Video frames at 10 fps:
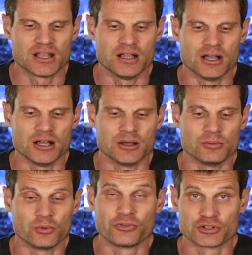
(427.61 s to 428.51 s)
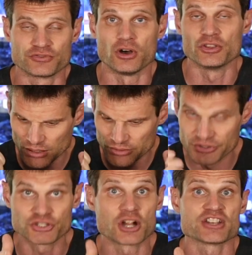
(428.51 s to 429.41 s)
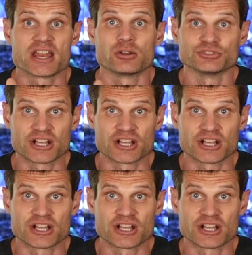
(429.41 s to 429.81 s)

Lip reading: Well, first of all, the charging handle was